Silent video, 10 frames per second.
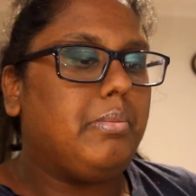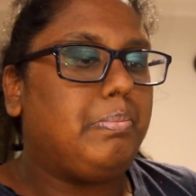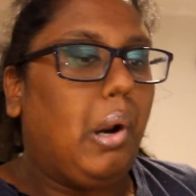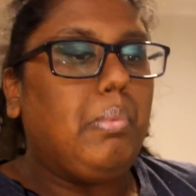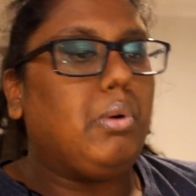
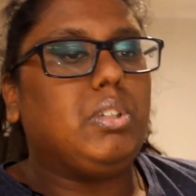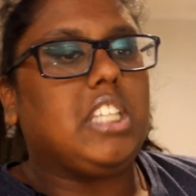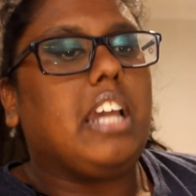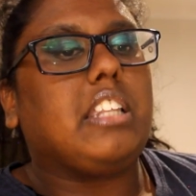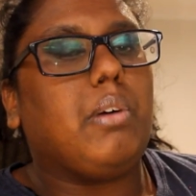Boba was
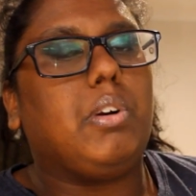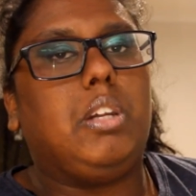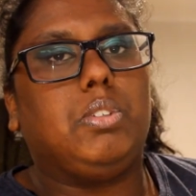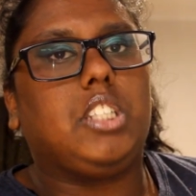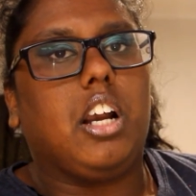like that when
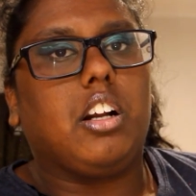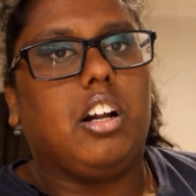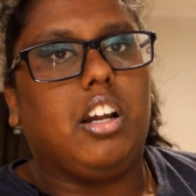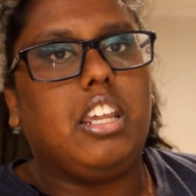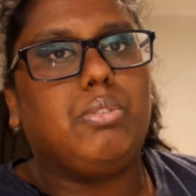he was
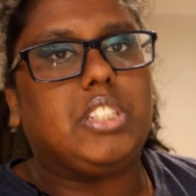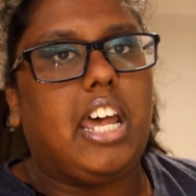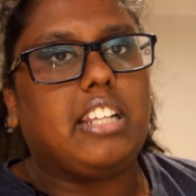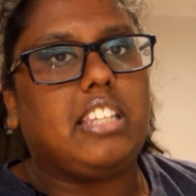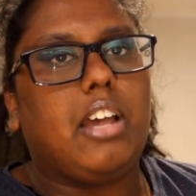younger. He was
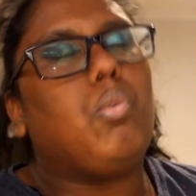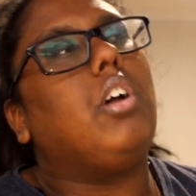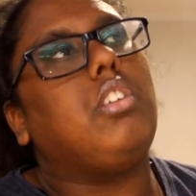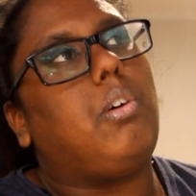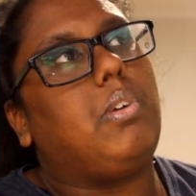like that,
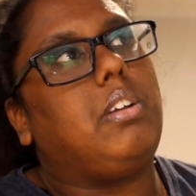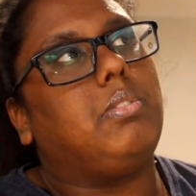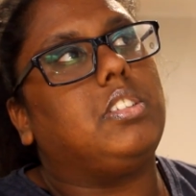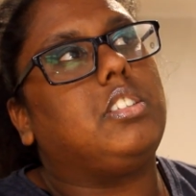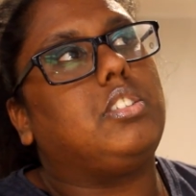well, not when he
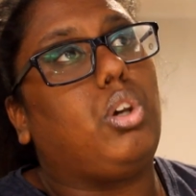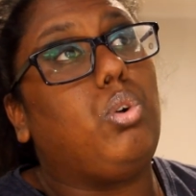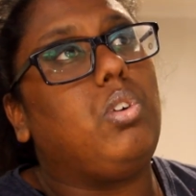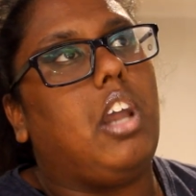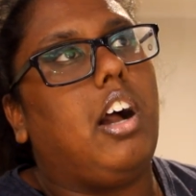was
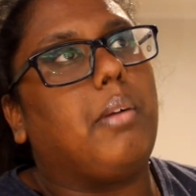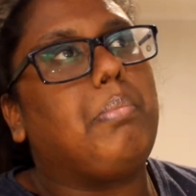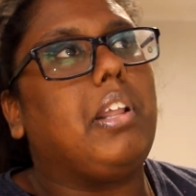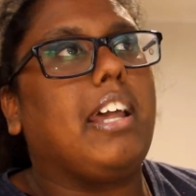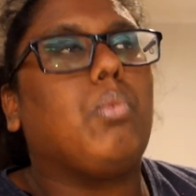too young,
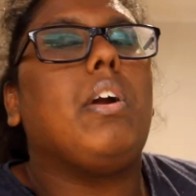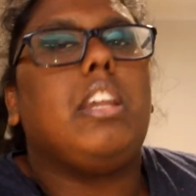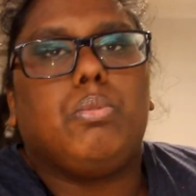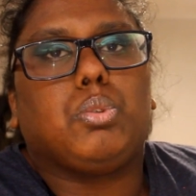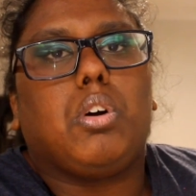but, like, when
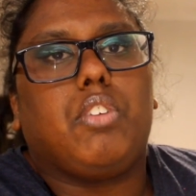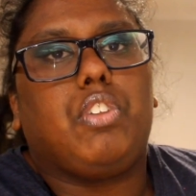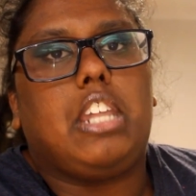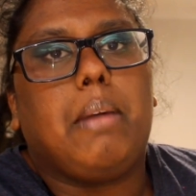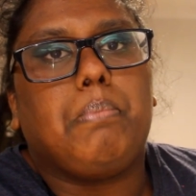he was working
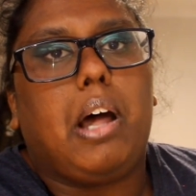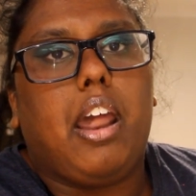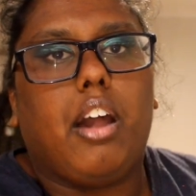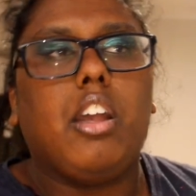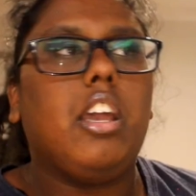for the
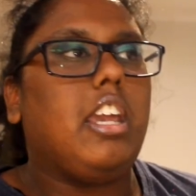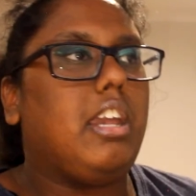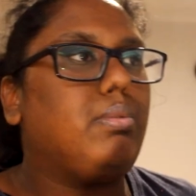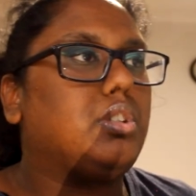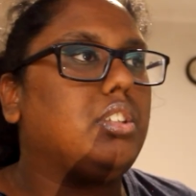Empire,
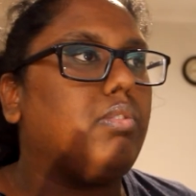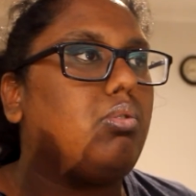he was